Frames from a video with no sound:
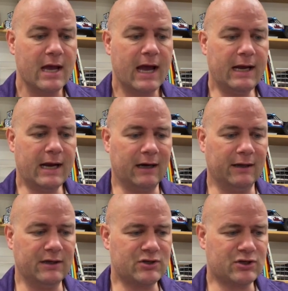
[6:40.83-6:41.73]
And
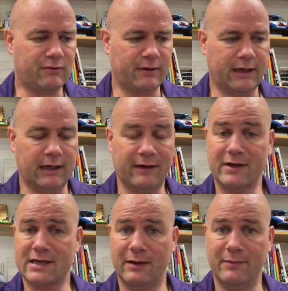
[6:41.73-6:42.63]
on this screen,
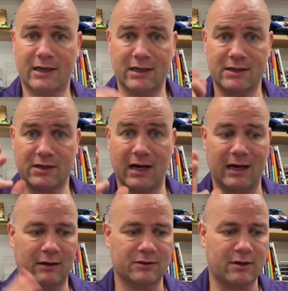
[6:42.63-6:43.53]
every time a kid's
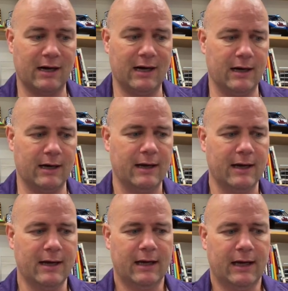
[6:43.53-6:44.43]
goggles are on,
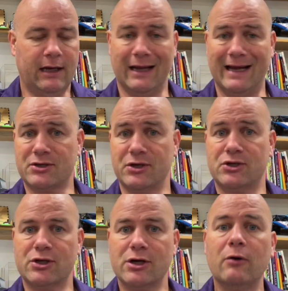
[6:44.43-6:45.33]
it'll actually
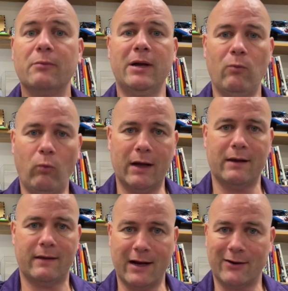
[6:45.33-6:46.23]
show me
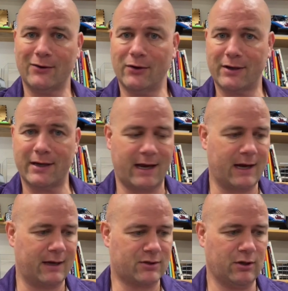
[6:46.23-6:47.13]
what they are looking
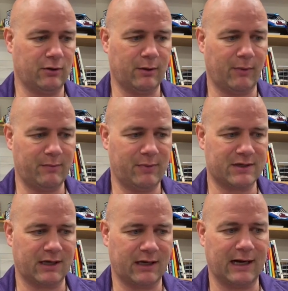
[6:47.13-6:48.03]
at. So there might be a
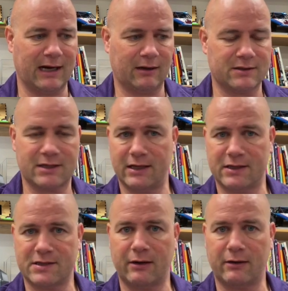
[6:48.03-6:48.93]
set of goggles, a
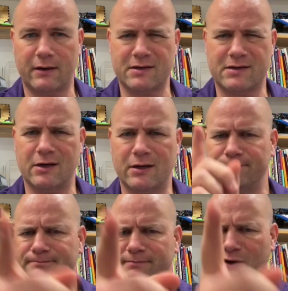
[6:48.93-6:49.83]
kid staring at the
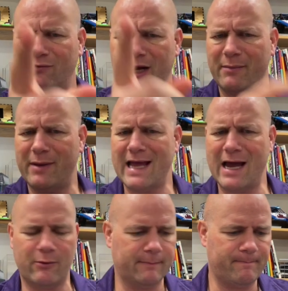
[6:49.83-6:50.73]
sun. Don't recommend
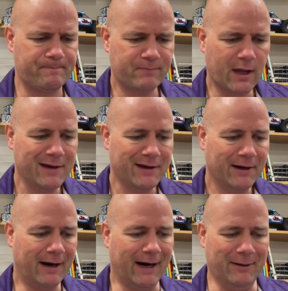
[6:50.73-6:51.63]
that one.
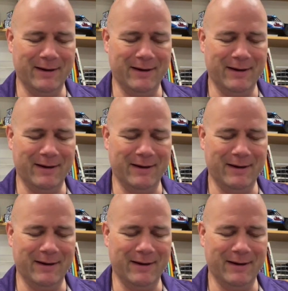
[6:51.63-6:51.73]
Uh,